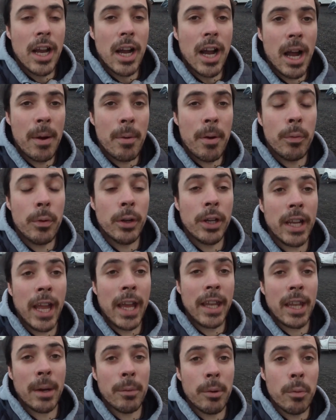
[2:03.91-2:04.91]
Uh, if we could
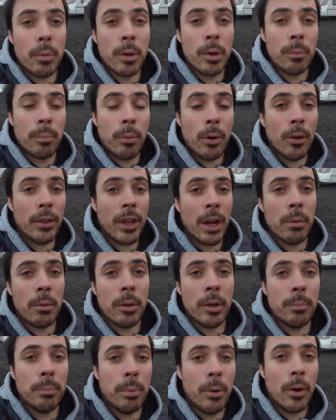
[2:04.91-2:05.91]
get there, we would have bought that, we
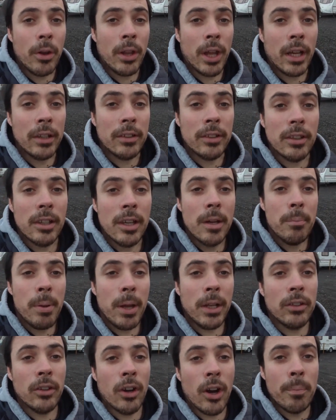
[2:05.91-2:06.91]
would have bought that,
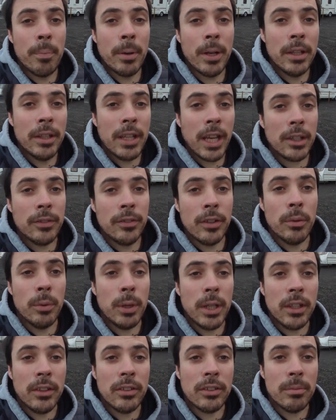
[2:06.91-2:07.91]
picked it up in the next few
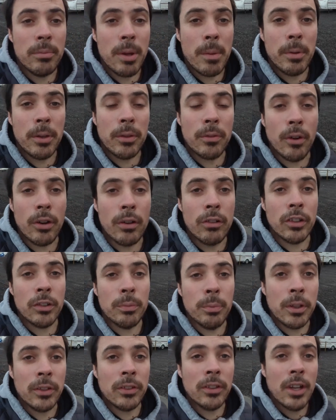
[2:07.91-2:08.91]
weeks, maybe just for
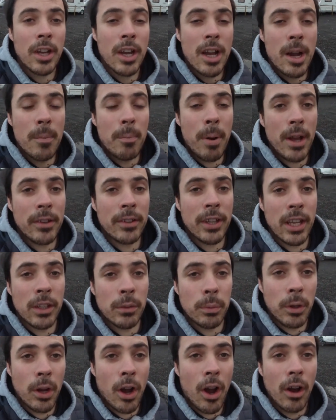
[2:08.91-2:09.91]
Christmas, but as it
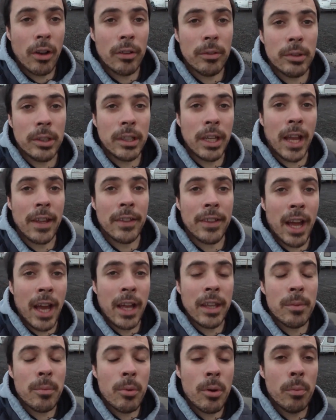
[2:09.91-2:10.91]
is, we can't get that
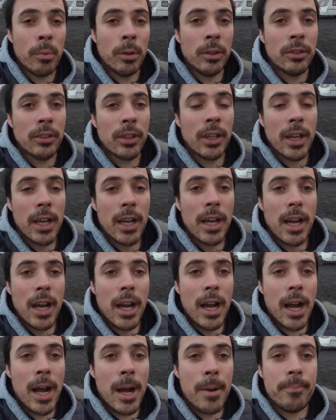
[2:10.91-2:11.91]
at the moment.
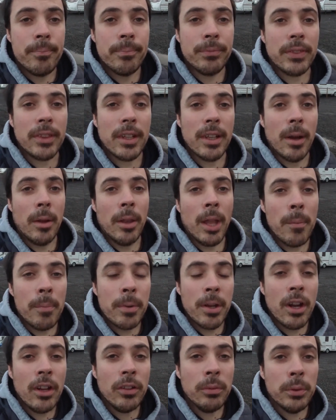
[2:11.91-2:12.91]
Um, now,
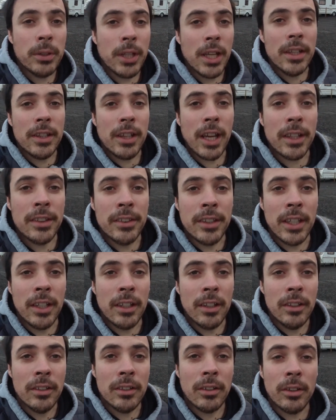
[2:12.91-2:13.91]
because we did that
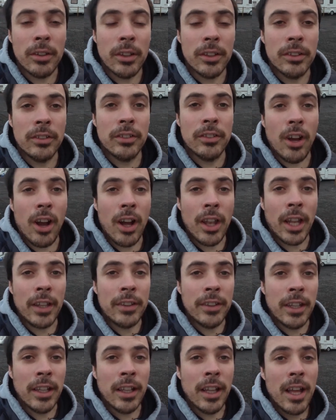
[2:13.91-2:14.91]
deal, or the start of
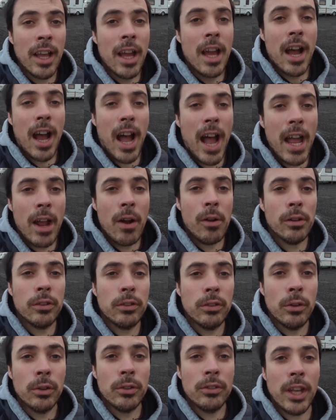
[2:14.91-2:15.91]
that deal, I
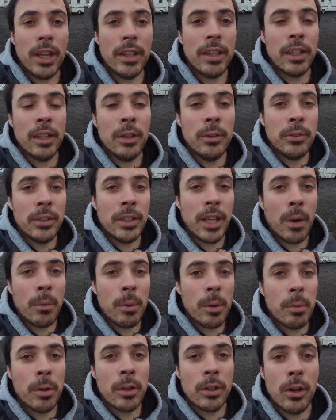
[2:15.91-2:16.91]
also said to Lucy that
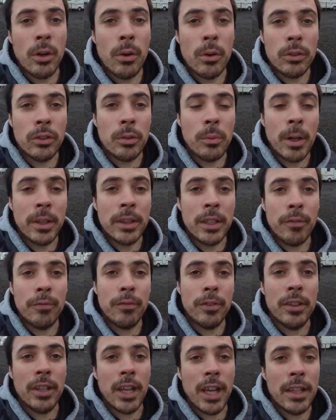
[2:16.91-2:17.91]
we would go somewhere
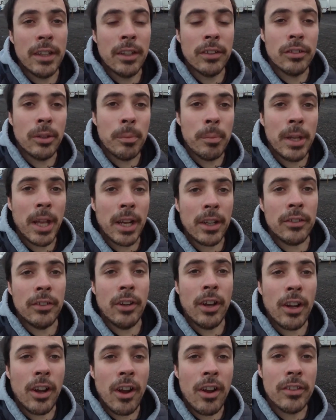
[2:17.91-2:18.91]
different in the summer next
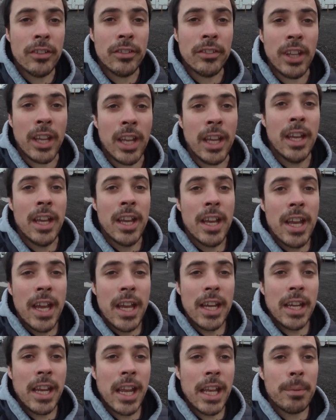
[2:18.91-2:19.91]
year. I can't say
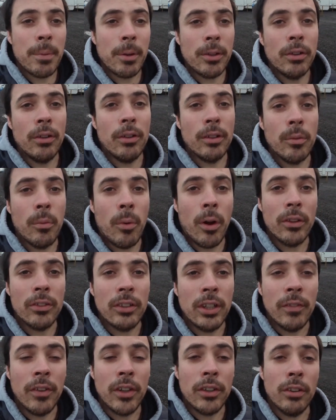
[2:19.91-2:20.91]
in case my children
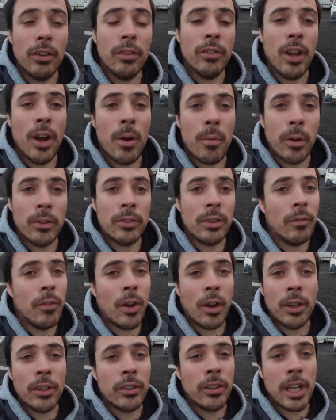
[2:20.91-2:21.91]
watch, and if their children are watching, I'm
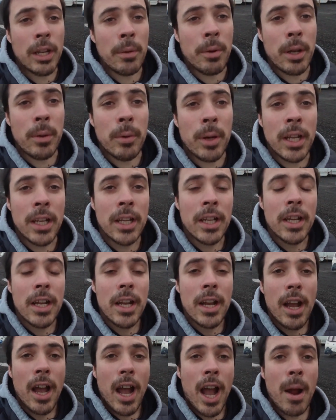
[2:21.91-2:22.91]
not going to tell you anyway.
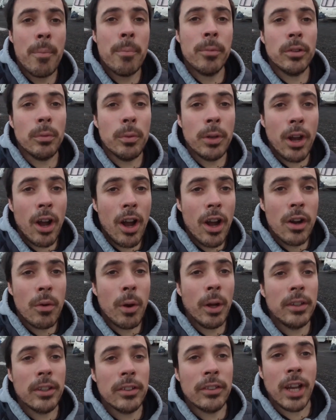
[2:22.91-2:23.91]
Um, so we can't
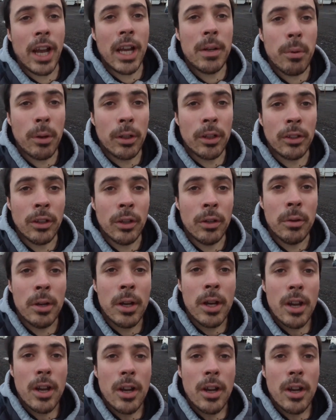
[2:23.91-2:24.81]
quite decide what to do.